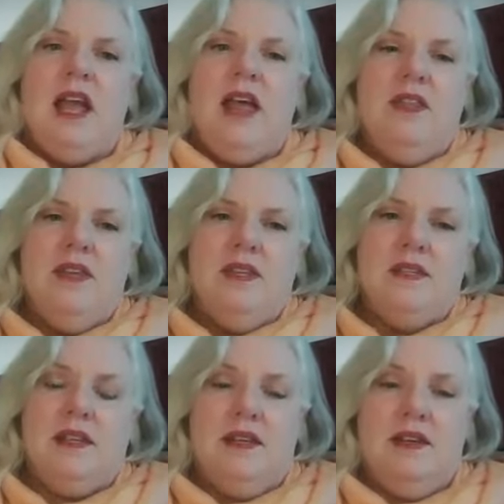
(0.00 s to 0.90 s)
and
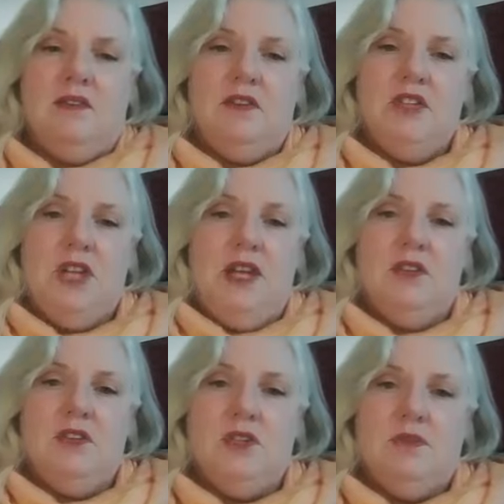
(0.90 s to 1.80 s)
this can never
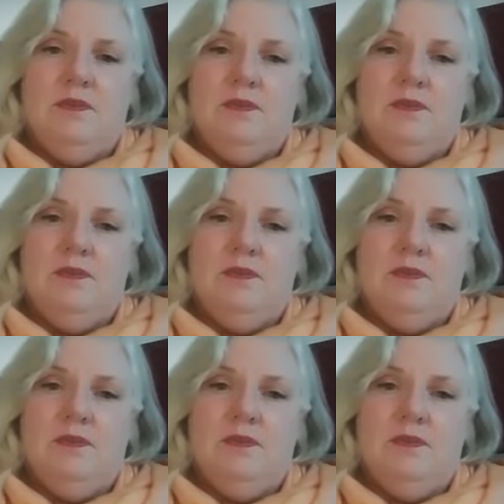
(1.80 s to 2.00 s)
change.